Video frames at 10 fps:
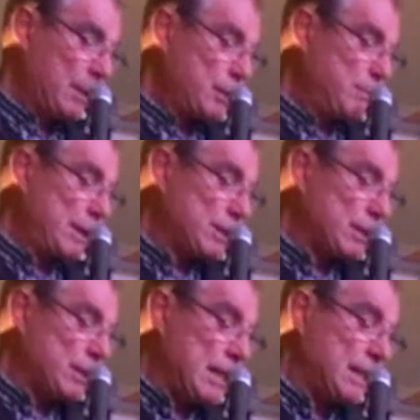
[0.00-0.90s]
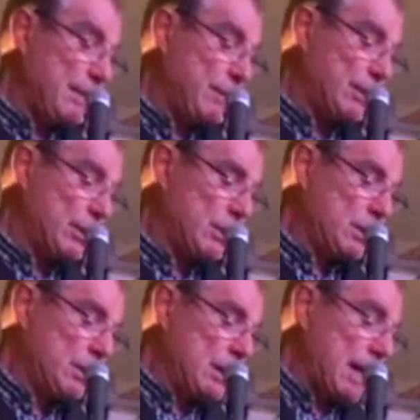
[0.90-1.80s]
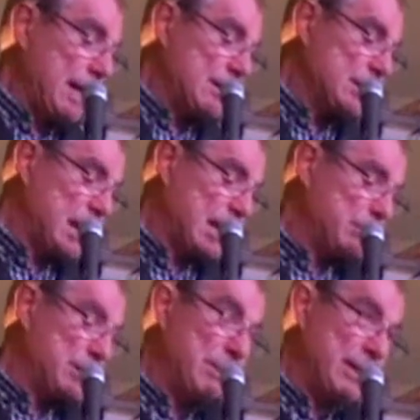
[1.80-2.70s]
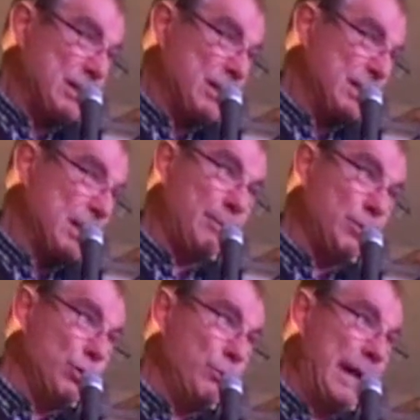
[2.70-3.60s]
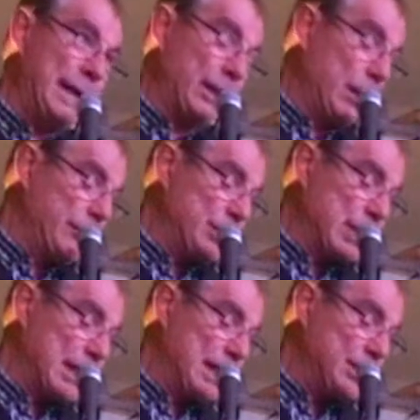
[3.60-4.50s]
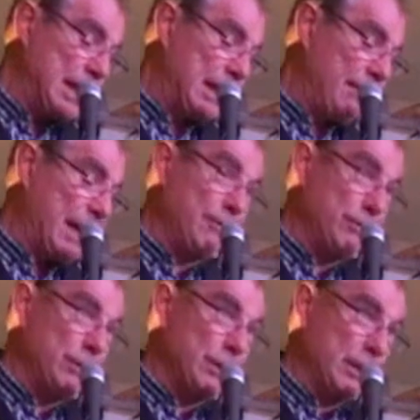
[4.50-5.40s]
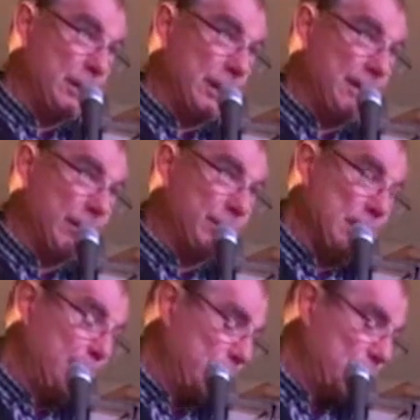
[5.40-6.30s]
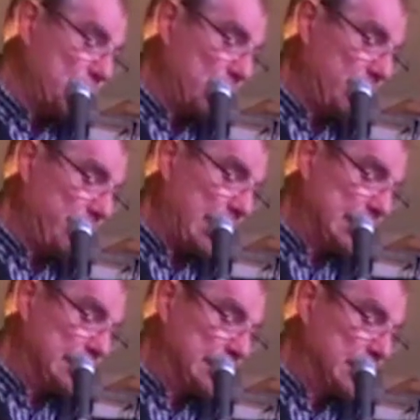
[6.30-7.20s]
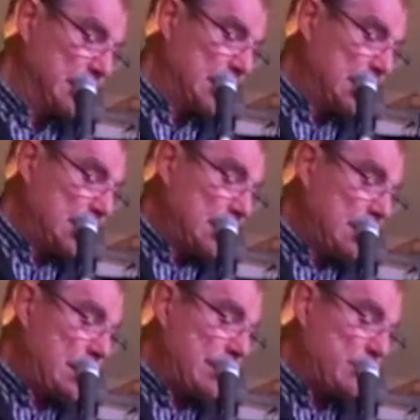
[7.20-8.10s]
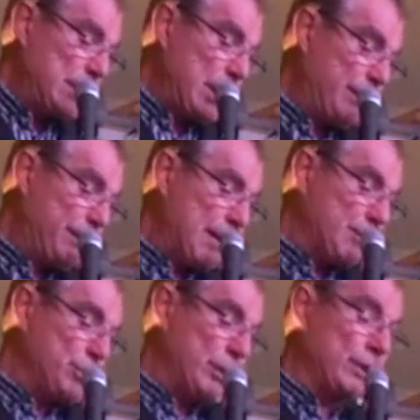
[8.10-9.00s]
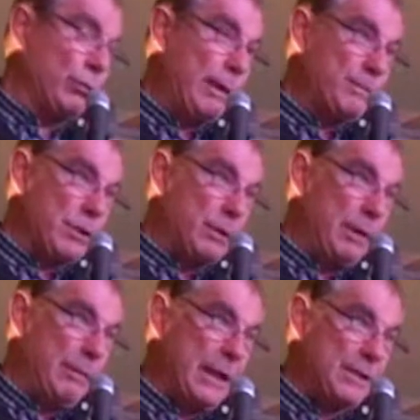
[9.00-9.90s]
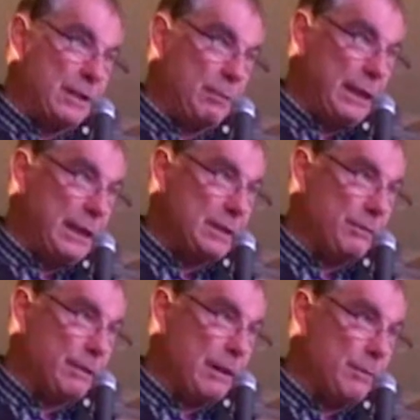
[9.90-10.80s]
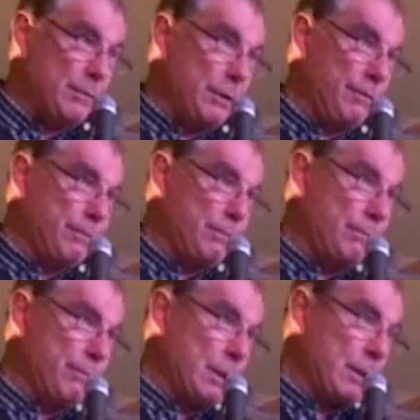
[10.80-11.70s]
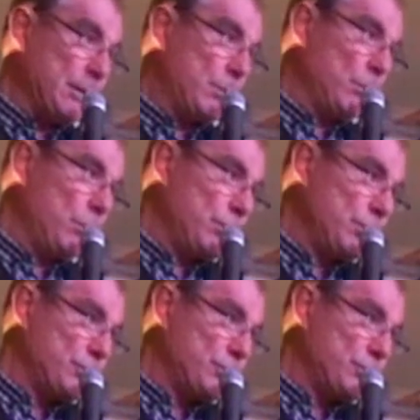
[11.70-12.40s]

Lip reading: Specialists need to have their, I hate to say it, but specialists, some do badly overcharge, and they have to have some control of that. There have to be no pharmaceutical reps on the PBS committees. The